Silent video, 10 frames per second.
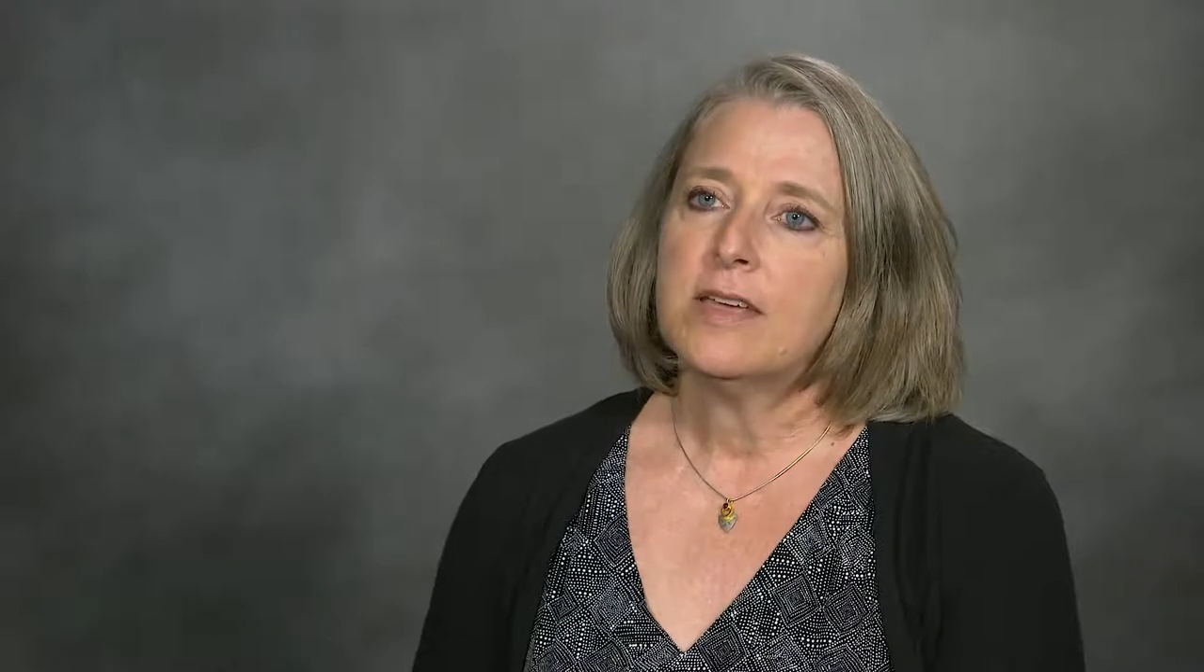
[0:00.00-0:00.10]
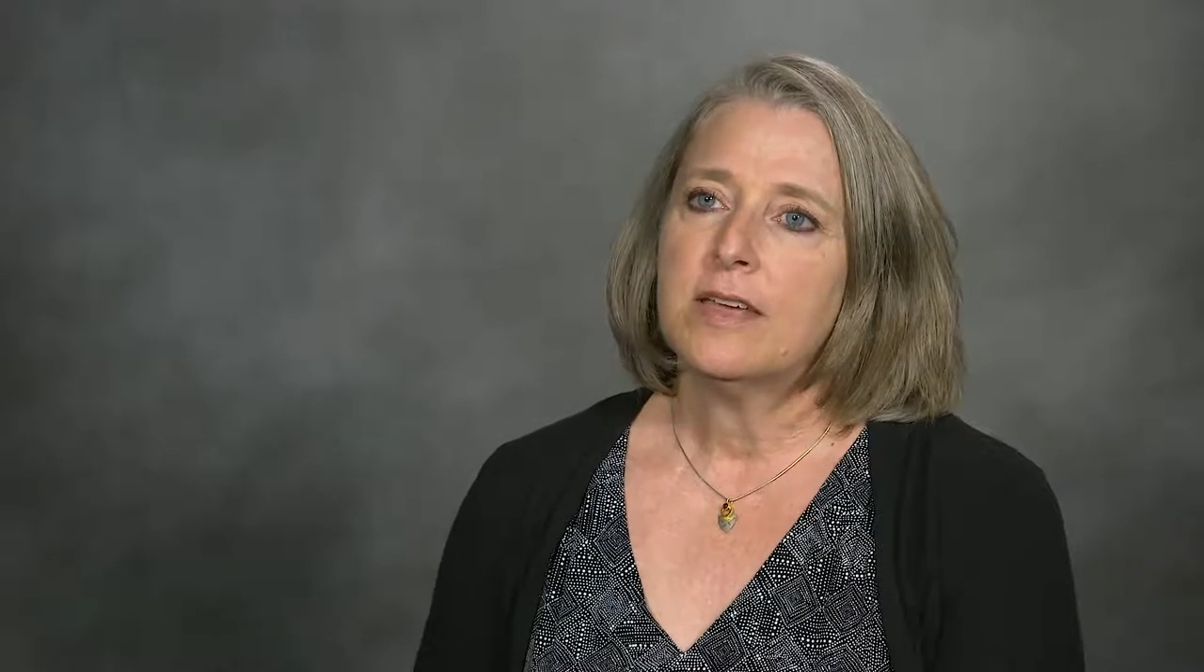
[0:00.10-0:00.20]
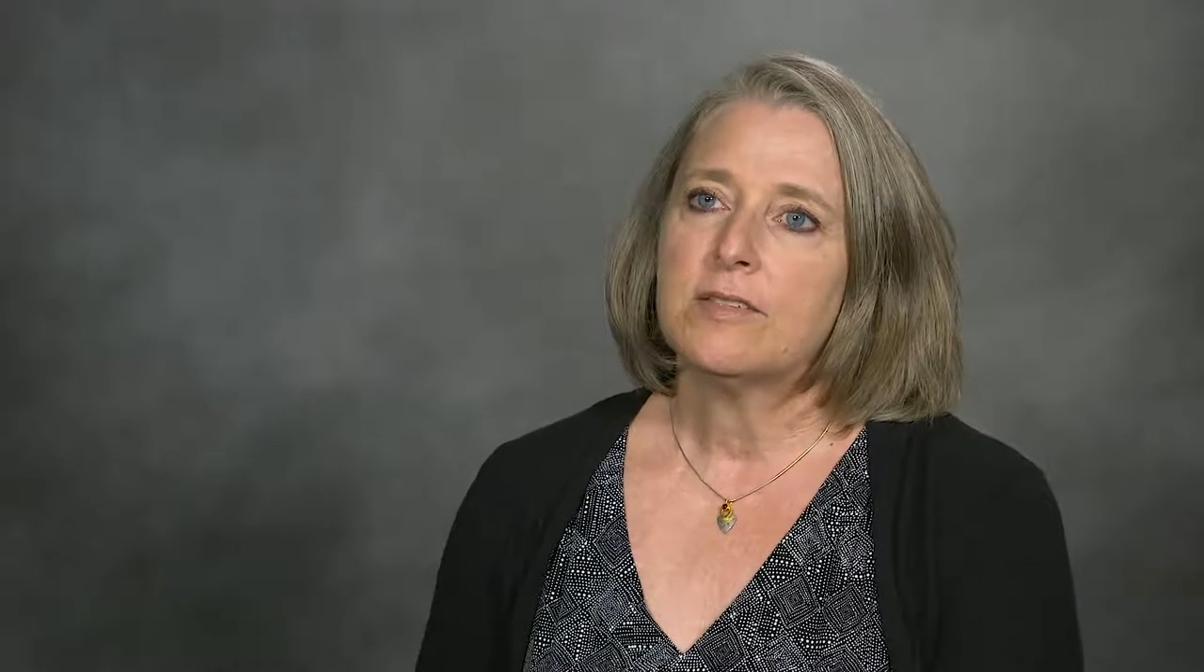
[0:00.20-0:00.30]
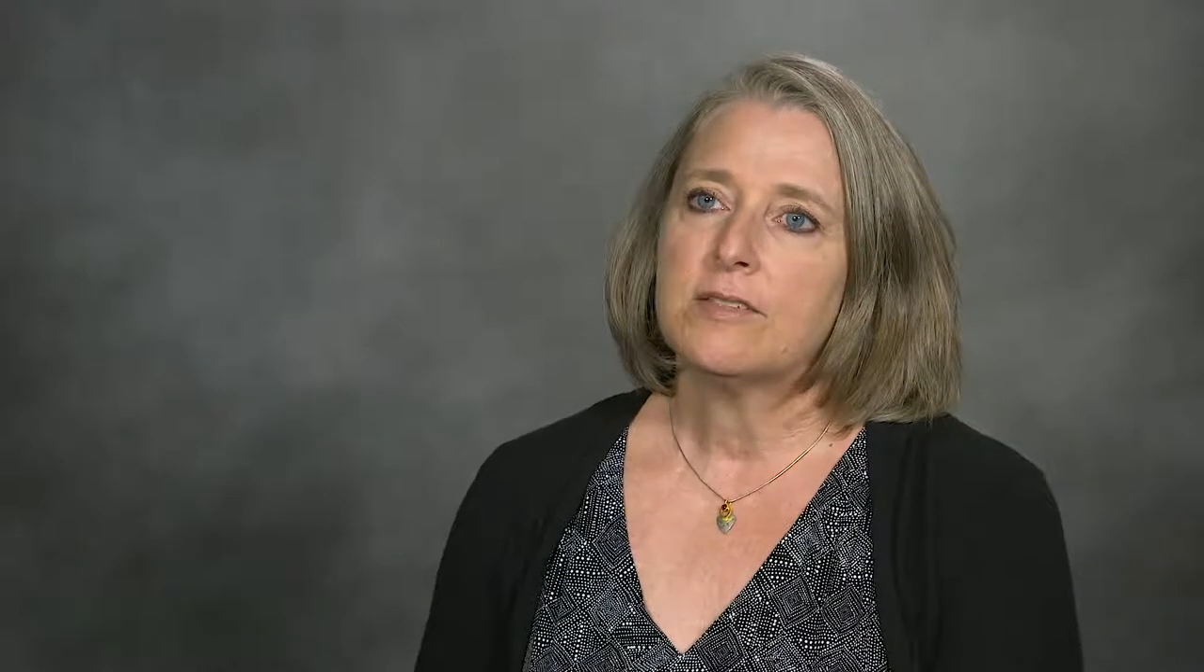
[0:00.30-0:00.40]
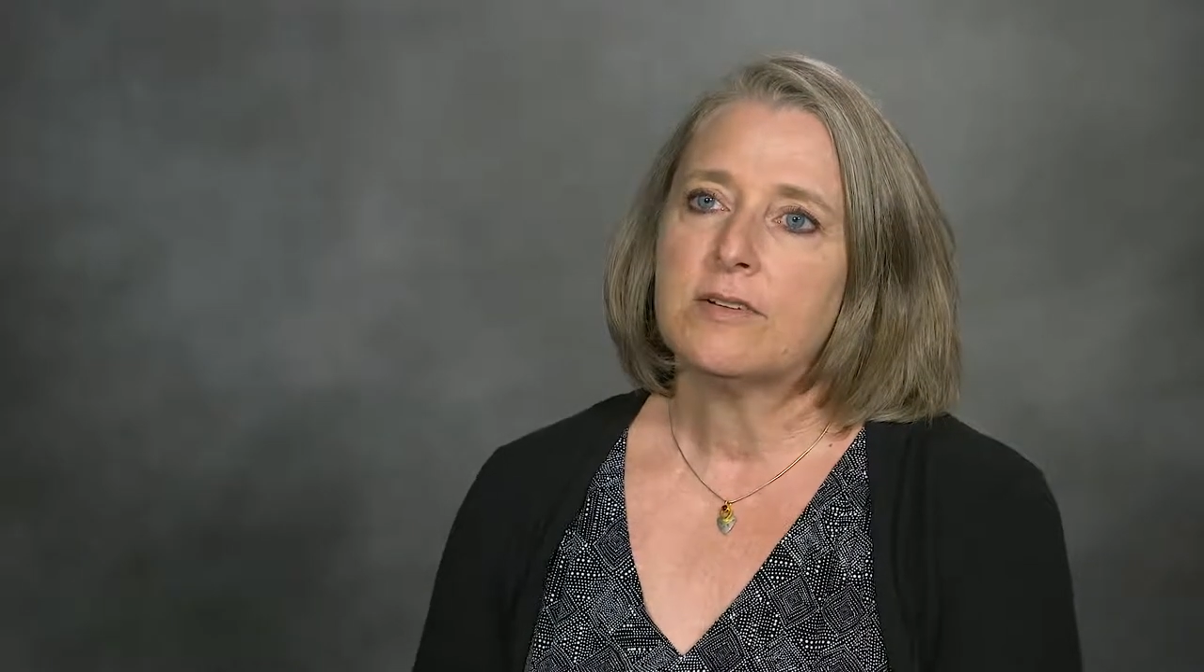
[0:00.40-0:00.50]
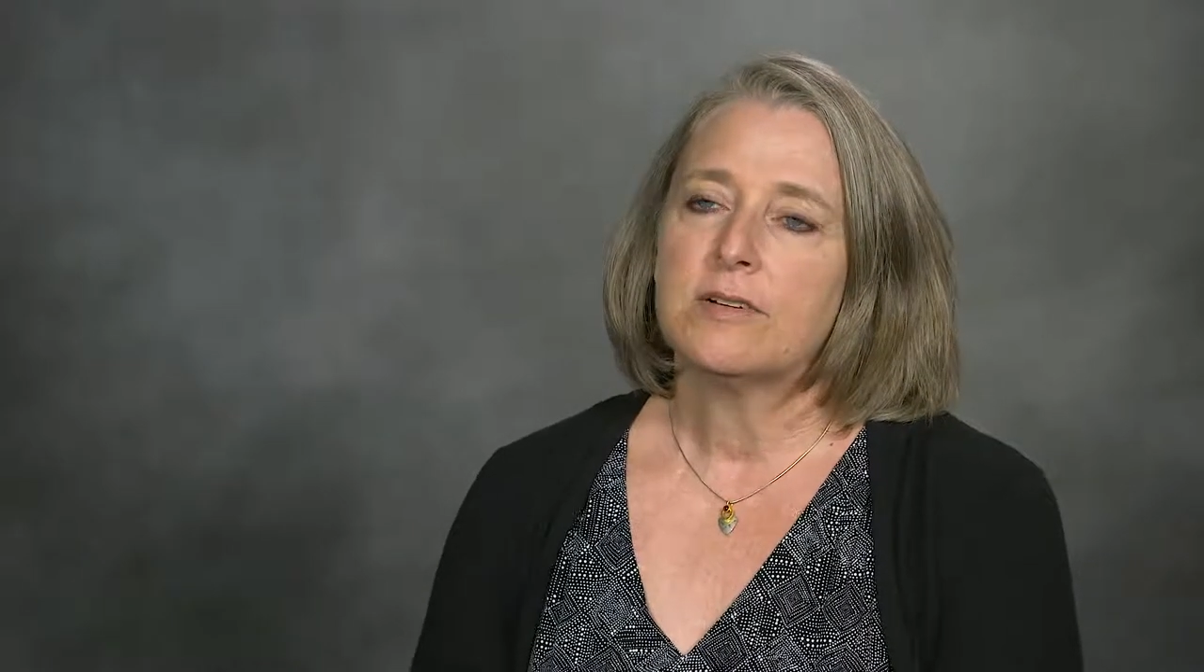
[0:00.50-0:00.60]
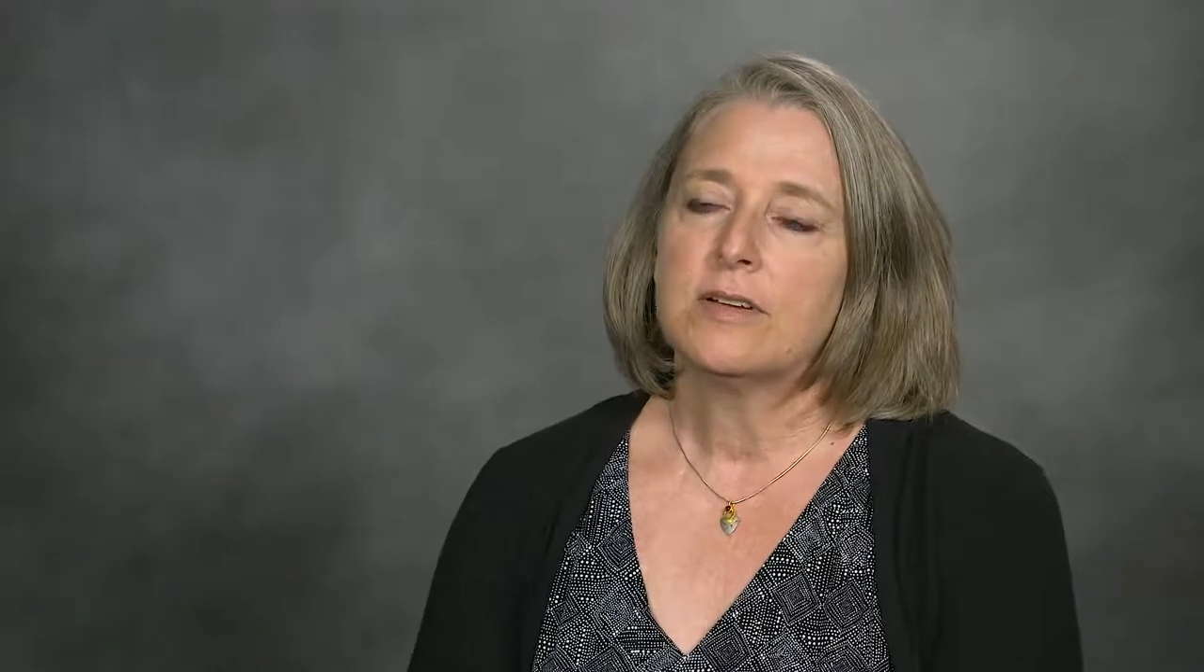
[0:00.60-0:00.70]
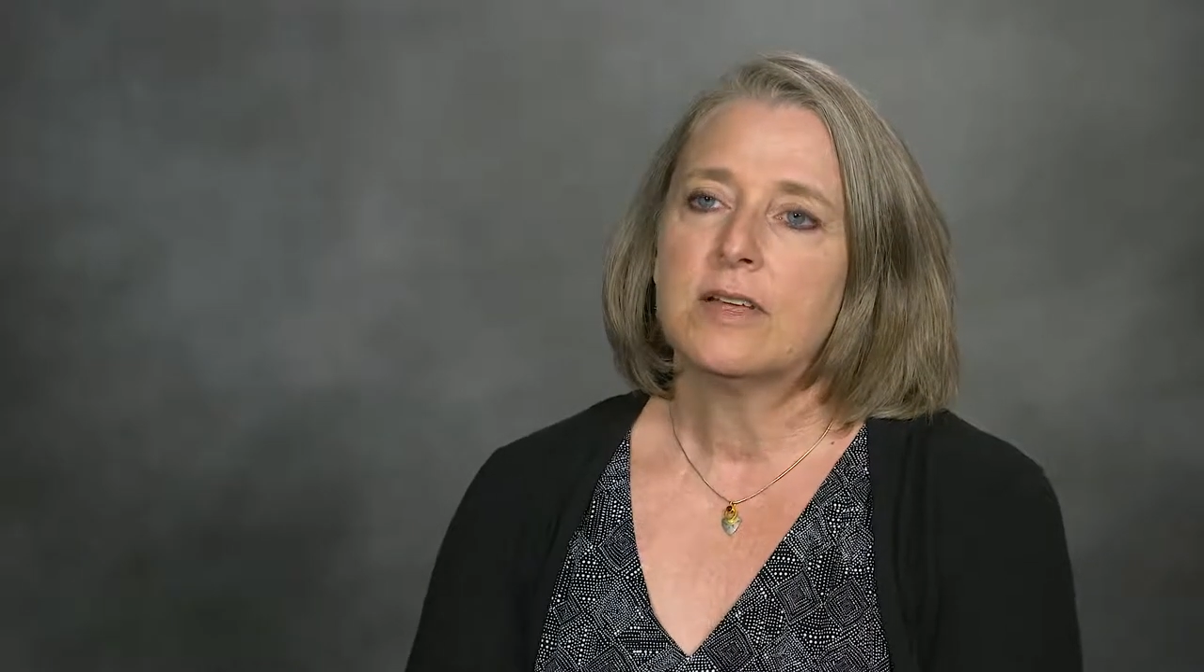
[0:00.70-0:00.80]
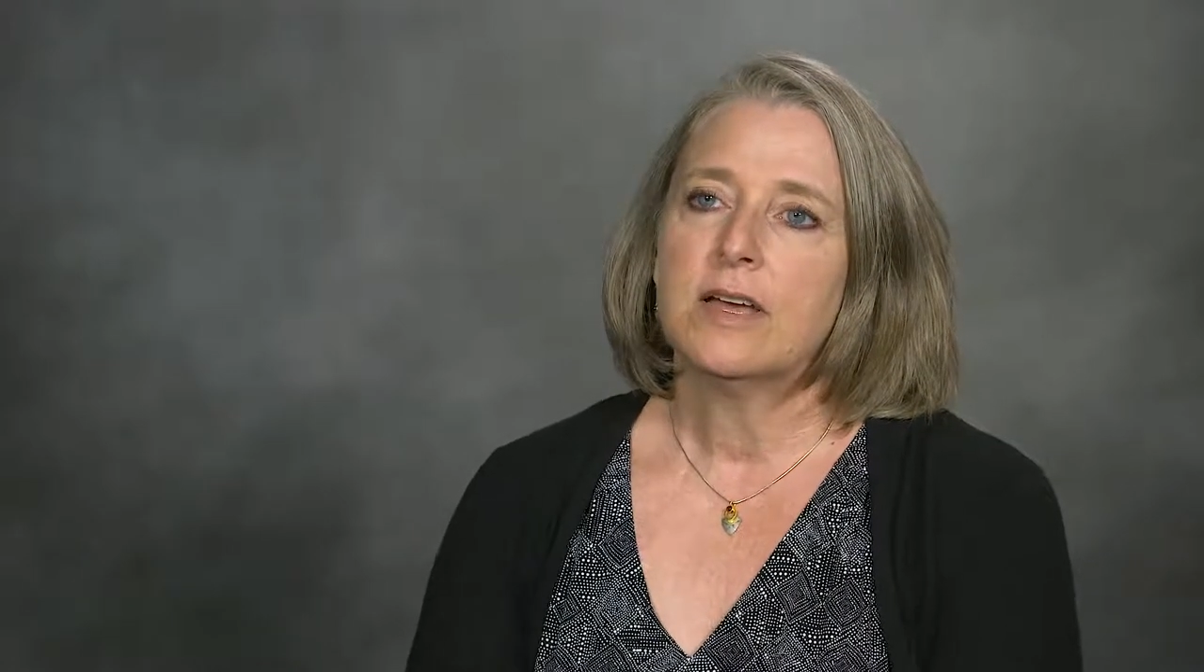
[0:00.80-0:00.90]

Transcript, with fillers: cancer.